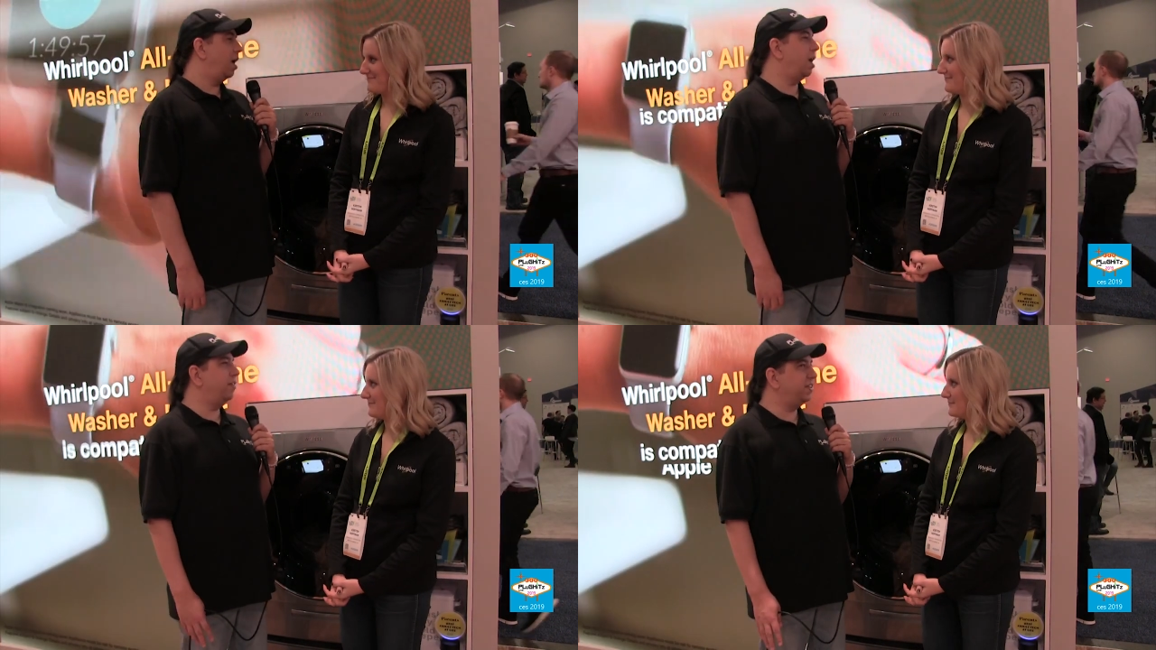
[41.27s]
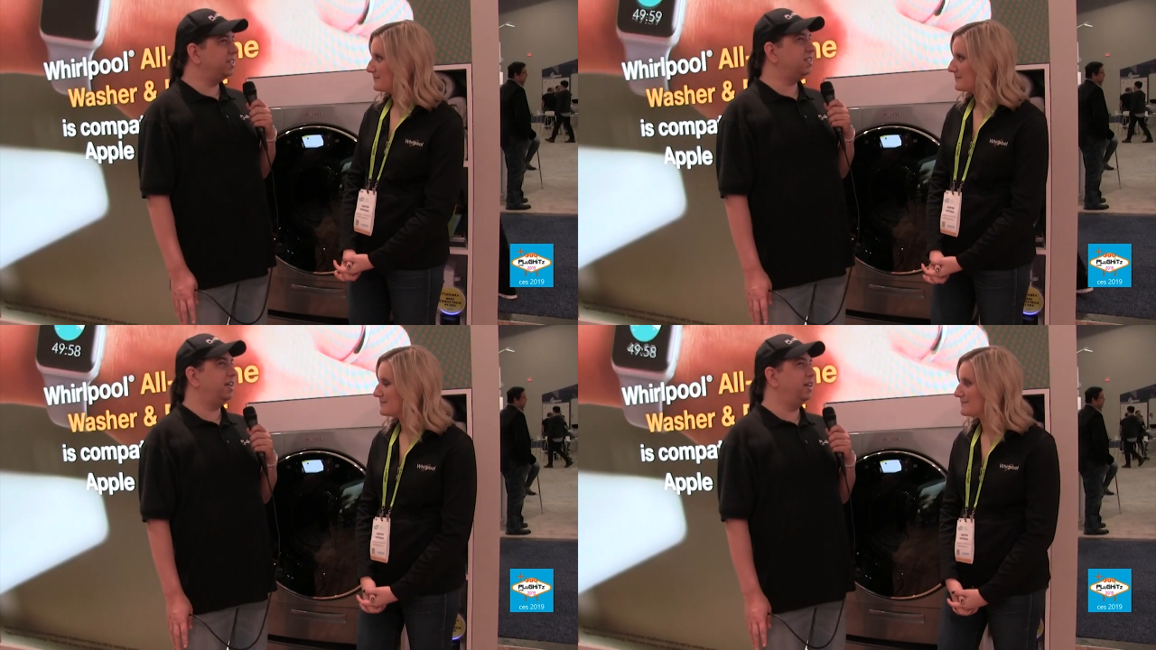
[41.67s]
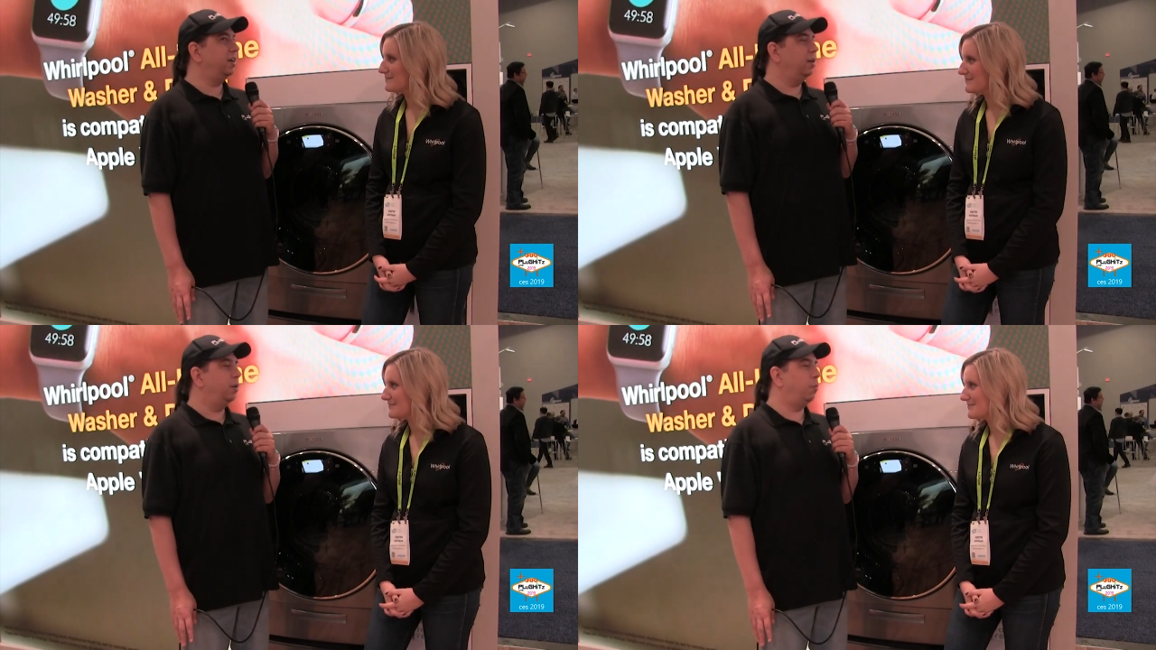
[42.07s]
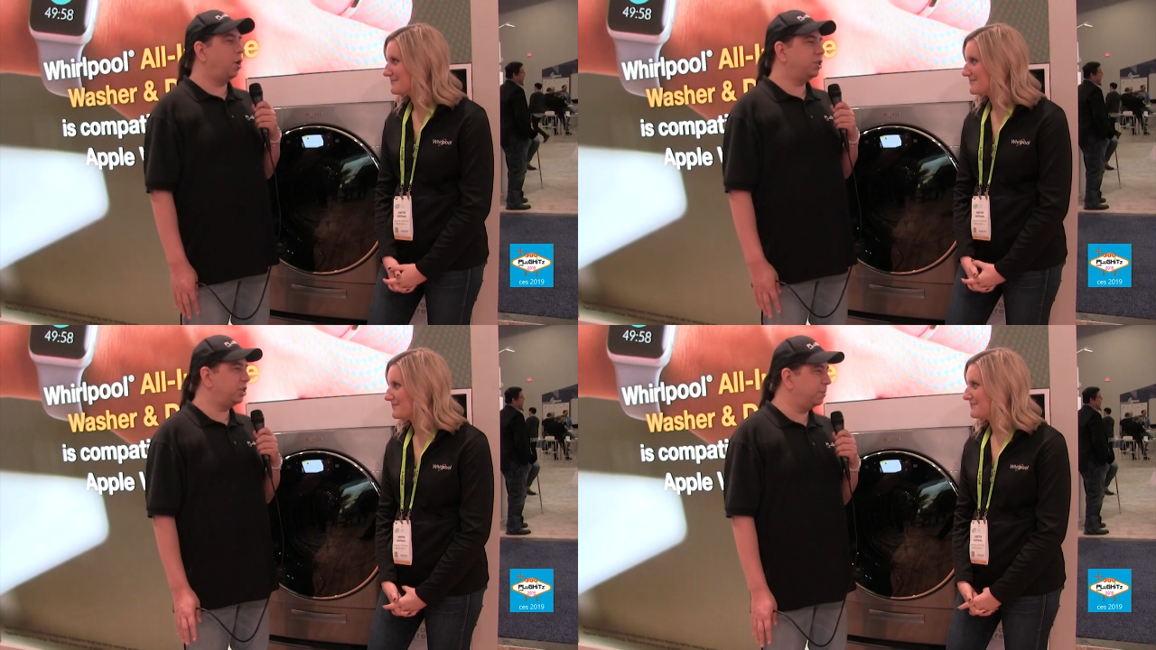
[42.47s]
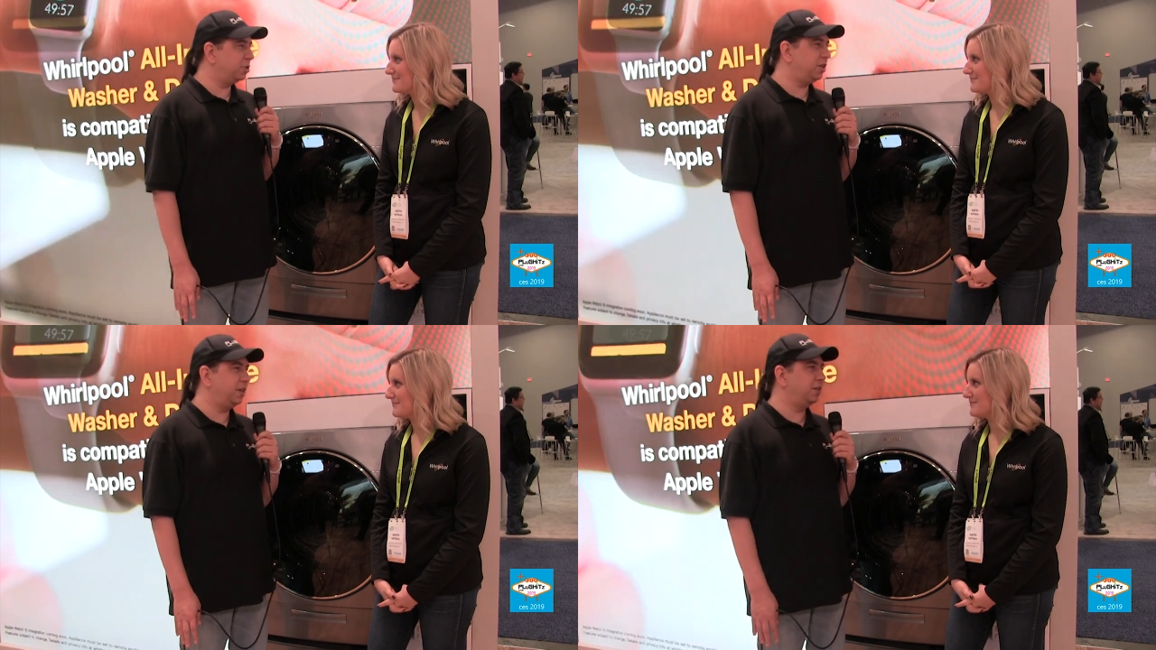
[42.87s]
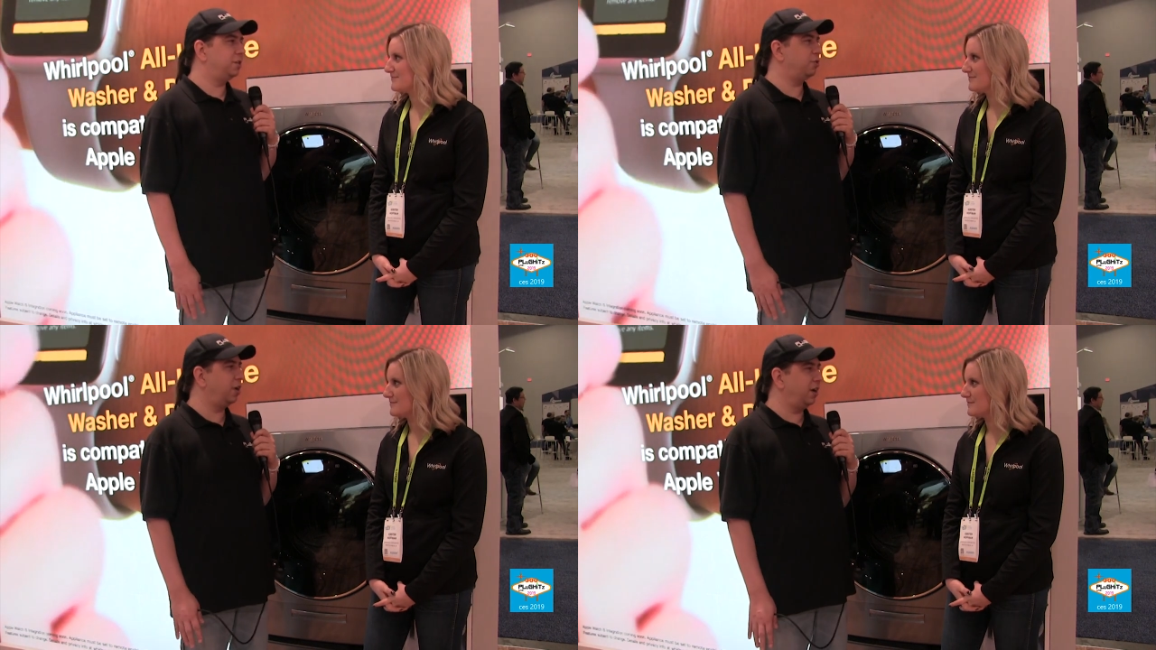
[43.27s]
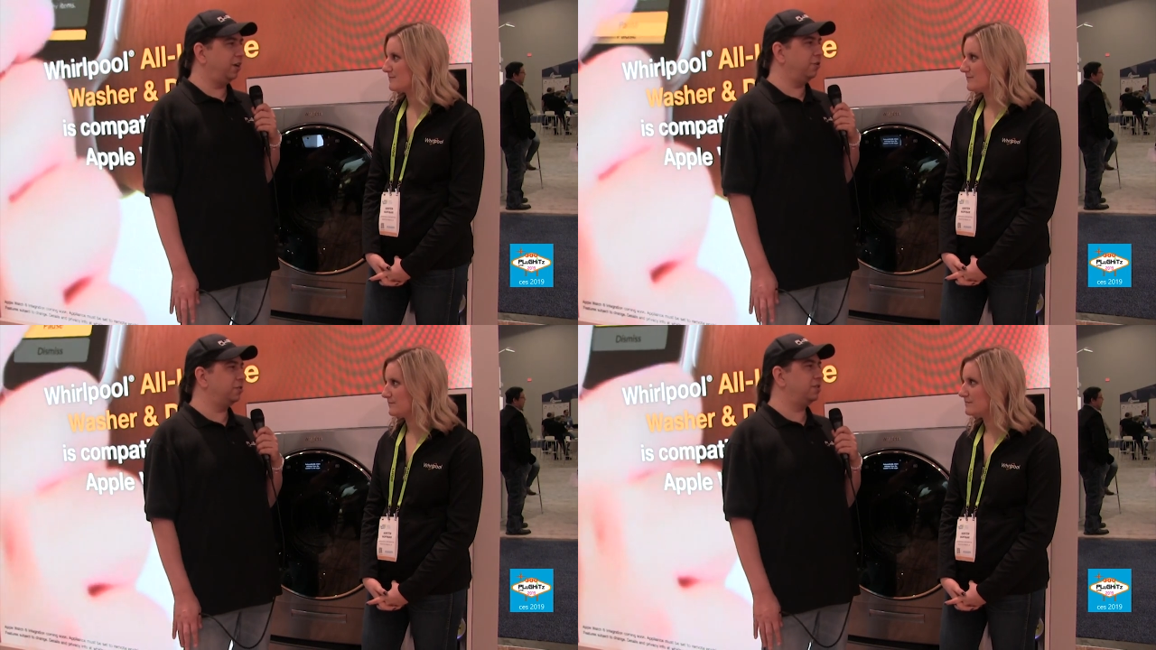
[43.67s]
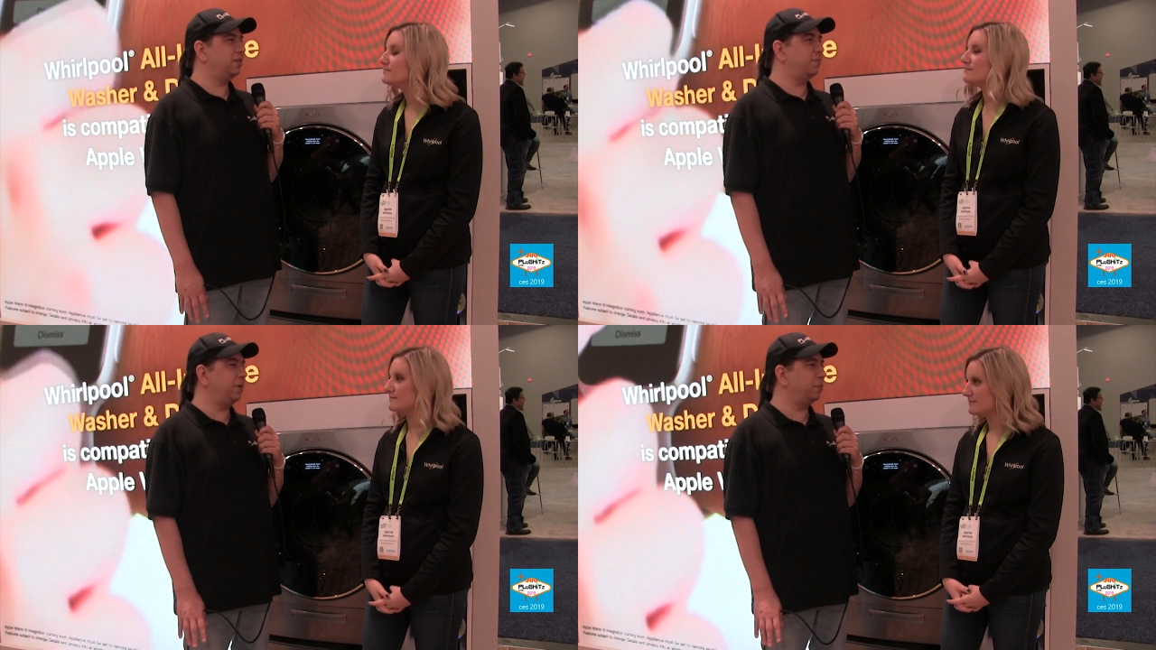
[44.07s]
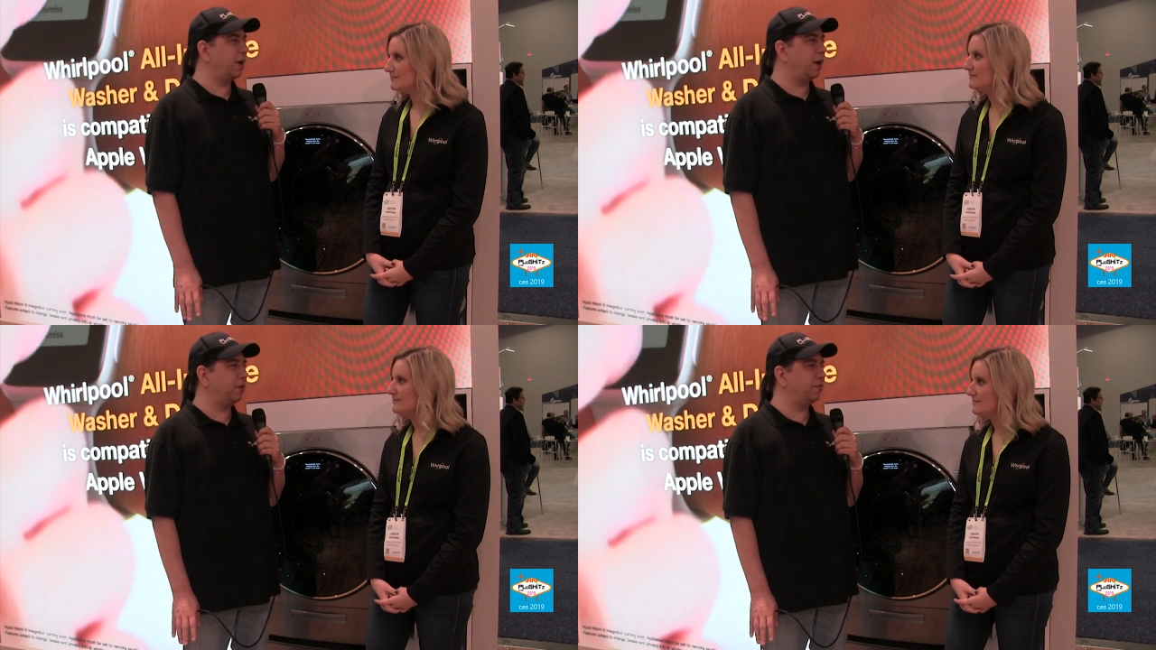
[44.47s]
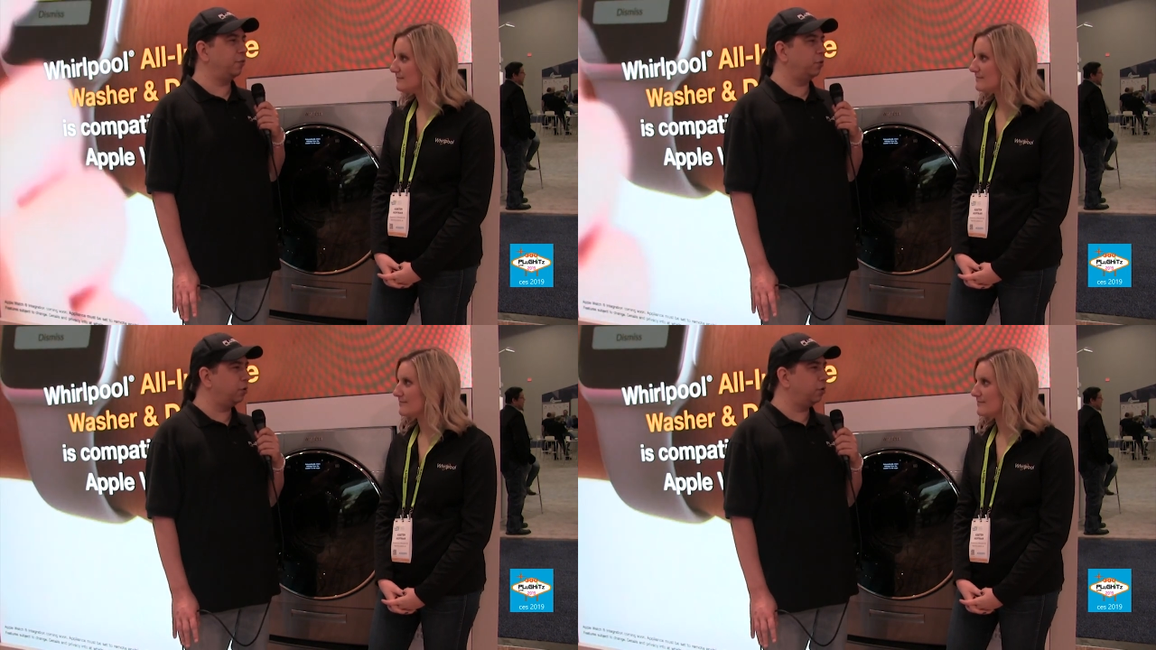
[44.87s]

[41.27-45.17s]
Speaker 1: obviously, washing machines, dryers have been around for a